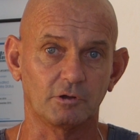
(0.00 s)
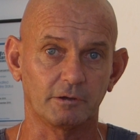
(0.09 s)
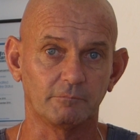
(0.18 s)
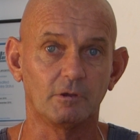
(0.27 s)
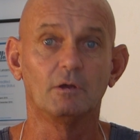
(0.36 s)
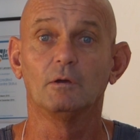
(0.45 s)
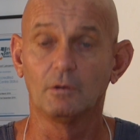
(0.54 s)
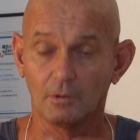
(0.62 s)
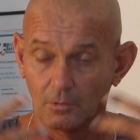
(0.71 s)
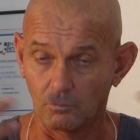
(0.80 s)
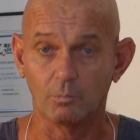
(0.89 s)
life,
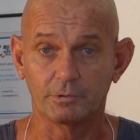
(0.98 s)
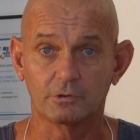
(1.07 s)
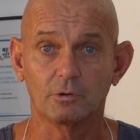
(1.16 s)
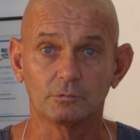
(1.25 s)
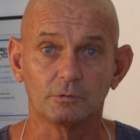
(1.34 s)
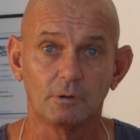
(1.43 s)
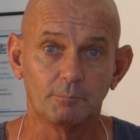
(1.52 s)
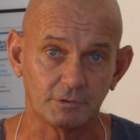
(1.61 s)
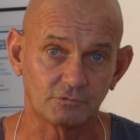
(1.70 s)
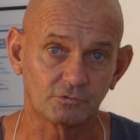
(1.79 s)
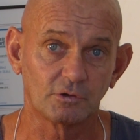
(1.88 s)
what we call
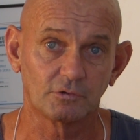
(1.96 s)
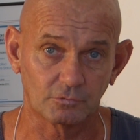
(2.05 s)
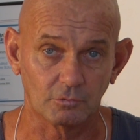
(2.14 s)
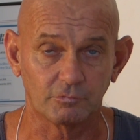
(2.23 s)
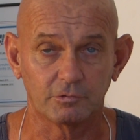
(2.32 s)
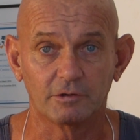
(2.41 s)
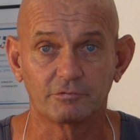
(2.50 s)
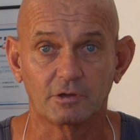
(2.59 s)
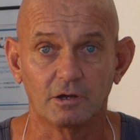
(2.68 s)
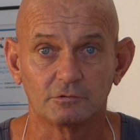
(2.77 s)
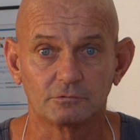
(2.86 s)
beach surf
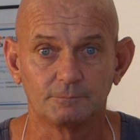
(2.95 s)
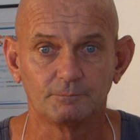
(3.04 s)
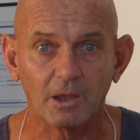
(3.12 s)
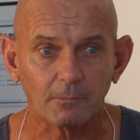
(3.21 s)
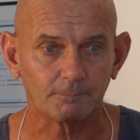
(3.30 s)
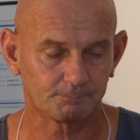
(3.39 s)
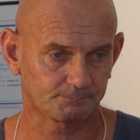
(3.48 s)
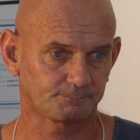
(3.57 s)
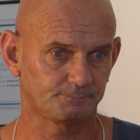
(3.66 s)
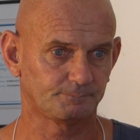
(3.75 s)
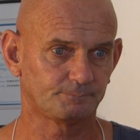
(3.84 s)
lifeguards. Now,
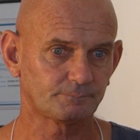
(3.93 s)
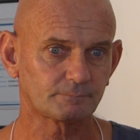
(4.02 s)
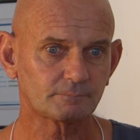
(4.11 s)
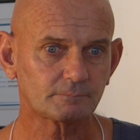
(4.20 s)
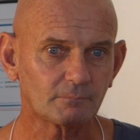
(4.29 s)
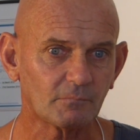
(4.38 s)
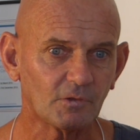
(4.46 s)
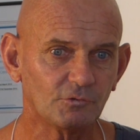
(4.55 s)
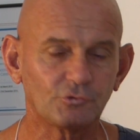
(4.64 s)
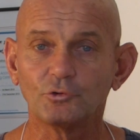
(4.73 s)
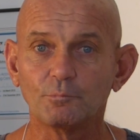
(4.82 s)

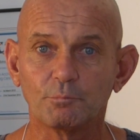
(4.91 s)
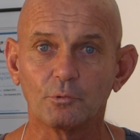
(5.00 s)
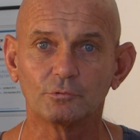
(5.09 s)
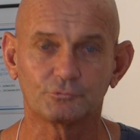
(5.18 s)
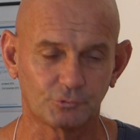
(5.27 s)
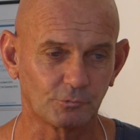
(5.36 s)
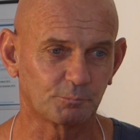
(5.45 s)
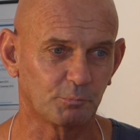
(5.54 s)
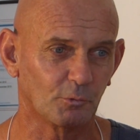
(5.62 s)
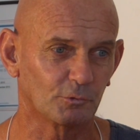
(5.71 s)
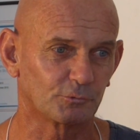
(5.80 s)
the Duke's
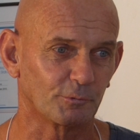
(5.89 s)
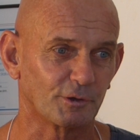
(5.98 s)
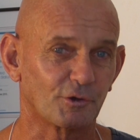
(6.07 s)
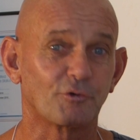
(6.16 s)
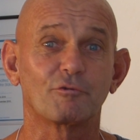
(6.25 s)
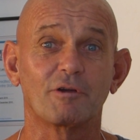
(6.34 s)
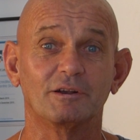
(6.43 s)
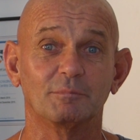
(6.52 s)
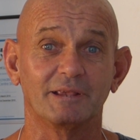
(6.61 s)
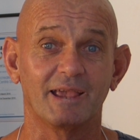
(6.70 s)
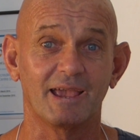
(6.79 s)
boards were
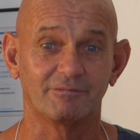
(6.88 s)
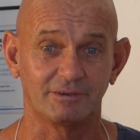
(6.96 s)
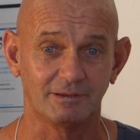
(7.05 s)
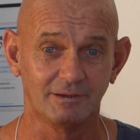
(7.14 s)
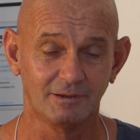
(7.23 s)
incredibly heavy